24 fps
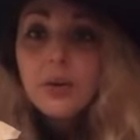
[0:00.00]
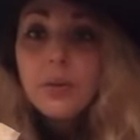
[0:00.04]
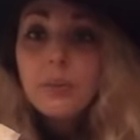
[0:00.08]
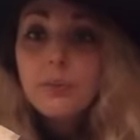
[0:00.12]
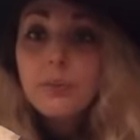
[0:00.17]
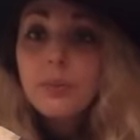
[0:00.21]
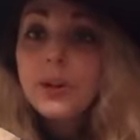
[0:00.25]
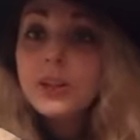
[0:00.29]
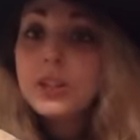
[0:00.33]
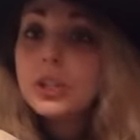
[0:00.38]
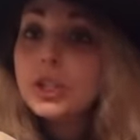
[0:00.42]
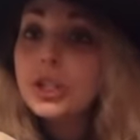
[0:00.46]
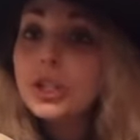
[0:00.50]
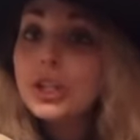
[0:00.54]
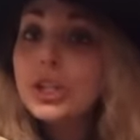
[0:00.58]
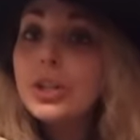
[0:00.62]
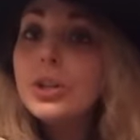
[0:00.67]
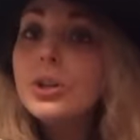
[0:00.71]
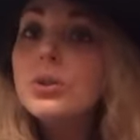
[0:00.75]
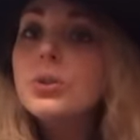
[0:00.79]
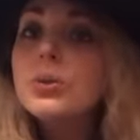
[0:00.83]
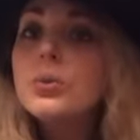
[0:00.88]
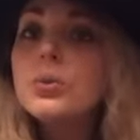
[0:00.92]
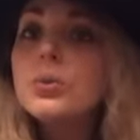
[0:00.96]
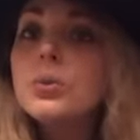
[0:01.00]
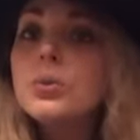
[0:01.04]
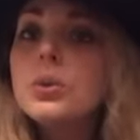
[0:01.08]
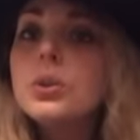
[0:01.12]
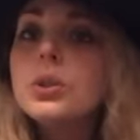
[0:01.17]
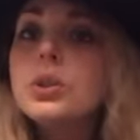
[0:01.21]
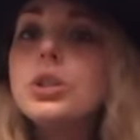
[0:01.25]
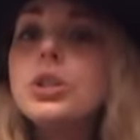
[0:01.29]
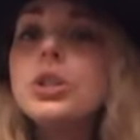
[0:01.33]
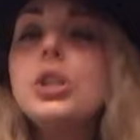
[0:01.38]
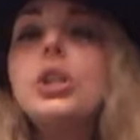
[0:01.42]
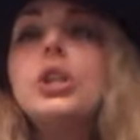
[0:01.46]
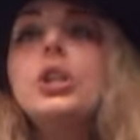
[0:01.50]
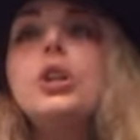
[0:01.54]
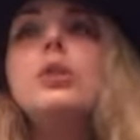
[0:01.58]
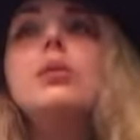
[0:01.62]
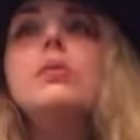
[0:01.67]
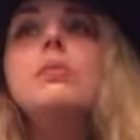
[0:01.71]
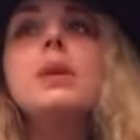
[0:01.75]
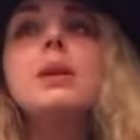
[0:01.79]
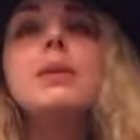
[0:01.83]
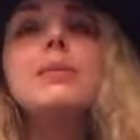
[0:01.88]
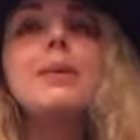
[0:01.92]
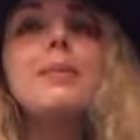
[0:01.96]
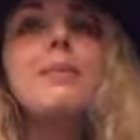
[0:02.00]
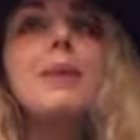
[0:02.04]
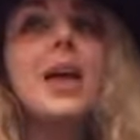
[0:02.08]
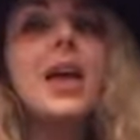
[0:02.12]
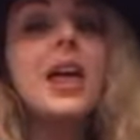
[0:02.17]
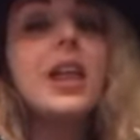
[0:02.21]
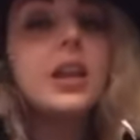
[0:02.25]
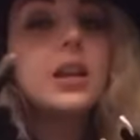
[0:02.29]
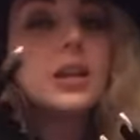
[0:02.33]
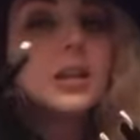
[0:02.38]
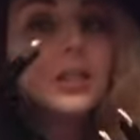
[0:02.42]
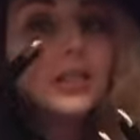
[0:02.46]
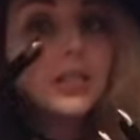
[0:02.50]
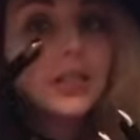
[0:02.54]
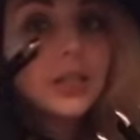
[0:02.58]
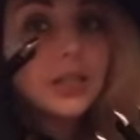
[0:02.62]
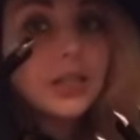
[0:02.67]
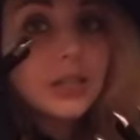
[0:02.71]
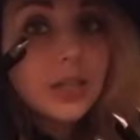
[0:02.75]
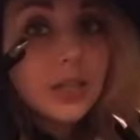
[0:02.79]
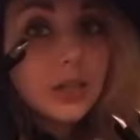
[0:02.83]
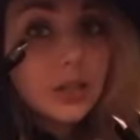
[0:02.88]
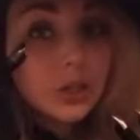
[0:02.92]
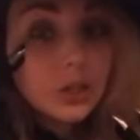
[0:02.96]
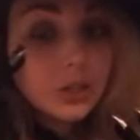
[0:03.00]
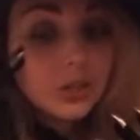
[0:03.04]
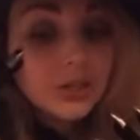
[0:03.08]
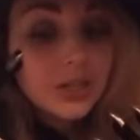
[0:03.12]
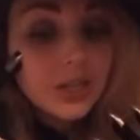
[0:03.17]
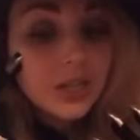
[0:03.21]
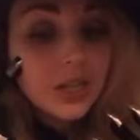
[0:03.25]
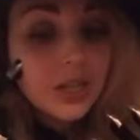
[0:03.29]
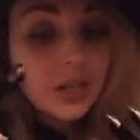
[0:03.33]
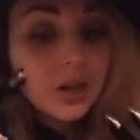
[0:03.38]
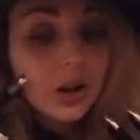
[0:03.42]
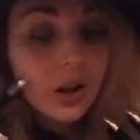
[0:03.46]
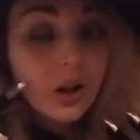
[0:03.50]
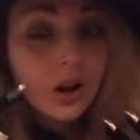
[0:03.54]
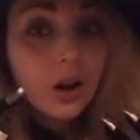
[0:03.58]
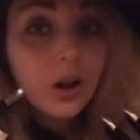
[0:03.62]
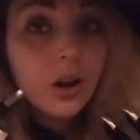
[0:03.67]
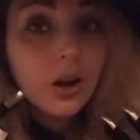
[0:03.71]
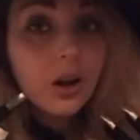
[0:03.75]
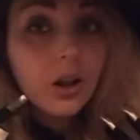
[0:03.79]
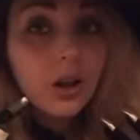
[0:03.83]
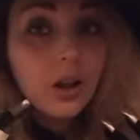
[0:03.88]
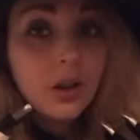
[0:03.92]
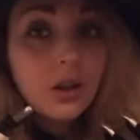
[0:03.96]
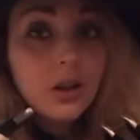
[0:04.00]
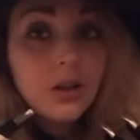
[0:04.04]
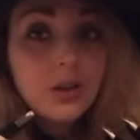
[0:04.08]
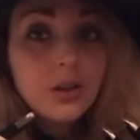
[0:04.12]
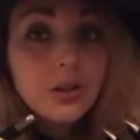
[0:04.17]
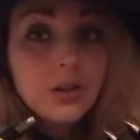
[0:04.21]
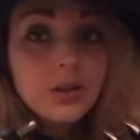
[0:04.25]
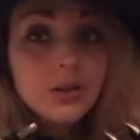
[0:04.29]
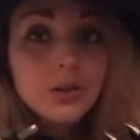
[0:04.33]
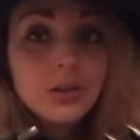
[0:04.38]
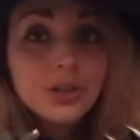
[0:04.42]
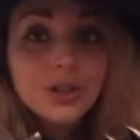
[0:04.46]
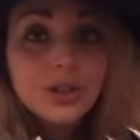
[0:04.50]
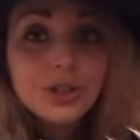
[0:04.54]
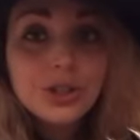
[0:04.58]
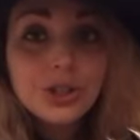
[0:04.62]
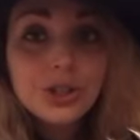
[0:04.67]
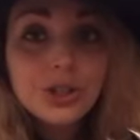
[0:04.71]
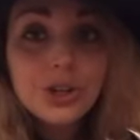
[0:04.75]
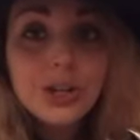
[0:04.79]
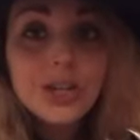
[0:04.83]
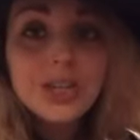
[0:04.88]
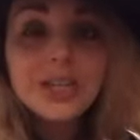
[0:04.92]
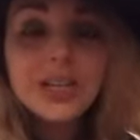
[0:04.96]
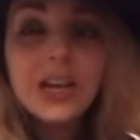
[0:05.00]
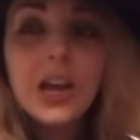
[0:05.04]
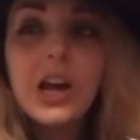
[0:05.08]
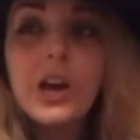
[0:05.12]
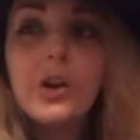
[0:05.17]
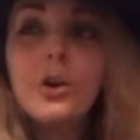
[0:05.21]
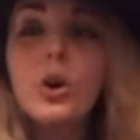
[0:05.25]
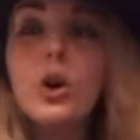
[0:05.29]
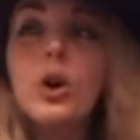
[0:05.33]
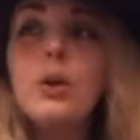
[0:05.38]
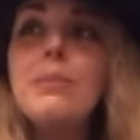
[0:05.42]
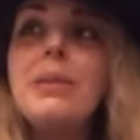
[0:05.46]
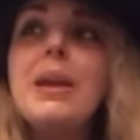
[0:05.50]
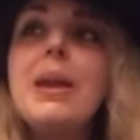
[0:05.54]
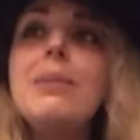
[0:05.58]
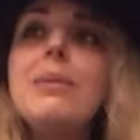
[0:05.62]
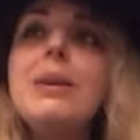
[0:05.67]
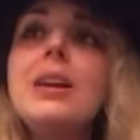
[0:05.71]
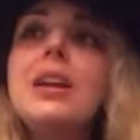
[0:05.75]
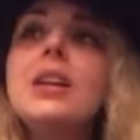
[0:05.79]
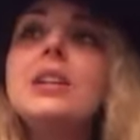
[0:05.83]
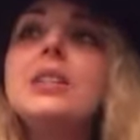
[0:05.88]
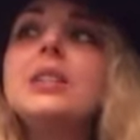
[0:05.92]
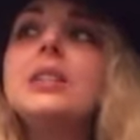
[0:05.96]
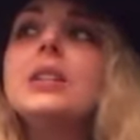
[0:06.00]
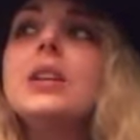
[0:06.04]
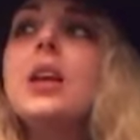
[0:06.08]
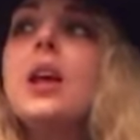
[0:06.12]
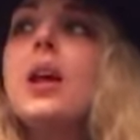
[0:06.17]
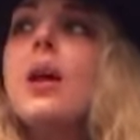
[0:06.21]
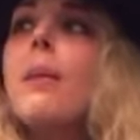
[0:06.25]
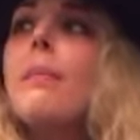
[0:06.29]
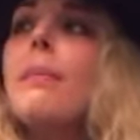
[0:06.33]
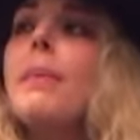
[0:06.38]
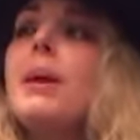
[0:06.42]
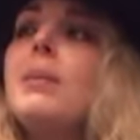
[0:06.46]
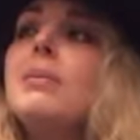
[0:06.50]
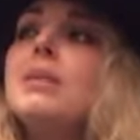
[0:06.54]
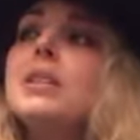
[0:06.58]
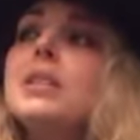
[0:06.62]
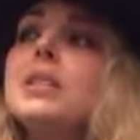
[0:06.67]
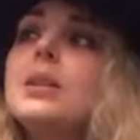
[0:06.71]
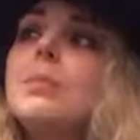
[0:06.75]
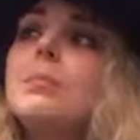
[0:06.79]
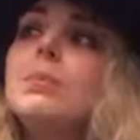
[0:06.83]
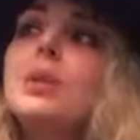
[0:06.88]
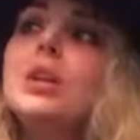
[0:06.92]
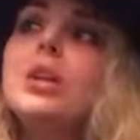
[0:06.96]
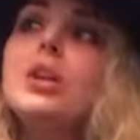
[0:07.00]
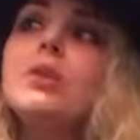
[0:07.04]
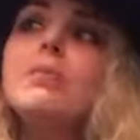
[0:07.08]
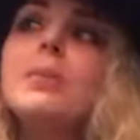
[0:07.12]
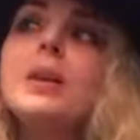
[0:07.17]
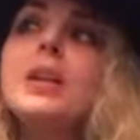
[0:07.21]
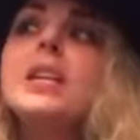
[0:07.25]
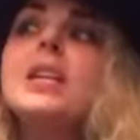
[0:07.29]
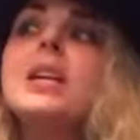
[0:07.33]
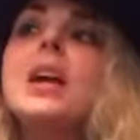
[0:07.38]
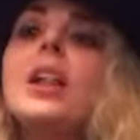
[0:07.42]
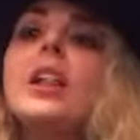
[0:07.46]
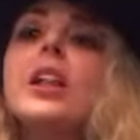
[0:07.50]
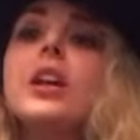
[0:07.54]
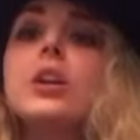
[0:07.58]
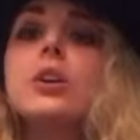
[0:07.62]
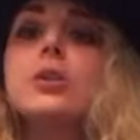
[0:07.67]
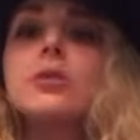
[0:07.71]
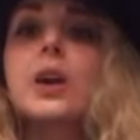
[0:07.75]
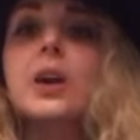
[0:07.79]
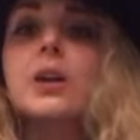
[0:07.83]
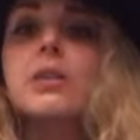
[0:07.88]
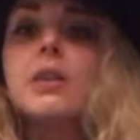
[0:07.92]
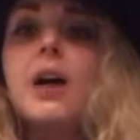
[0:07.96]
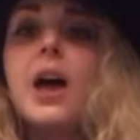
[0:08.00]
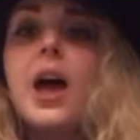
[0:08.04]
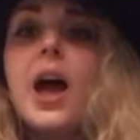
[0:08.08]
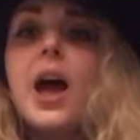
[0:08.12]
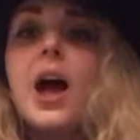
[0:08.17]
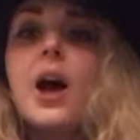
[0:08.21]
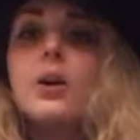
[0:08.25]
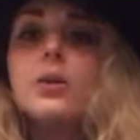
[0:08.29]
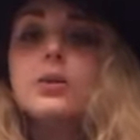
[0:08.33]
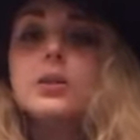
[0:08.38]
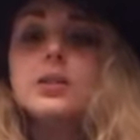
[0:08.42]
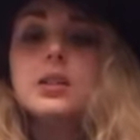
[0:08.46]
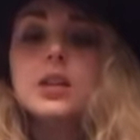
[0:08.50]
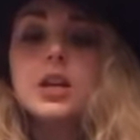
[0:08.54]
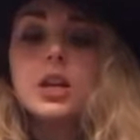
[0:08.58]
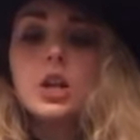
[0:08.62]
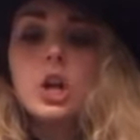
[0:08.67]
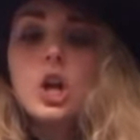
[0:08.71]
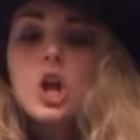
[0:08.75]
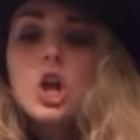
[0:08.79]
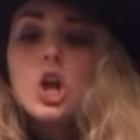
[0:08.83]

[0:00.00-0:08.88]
but to you, maybe panic is a single tear straight down, or maybe it's something you've been yelling around the house, like,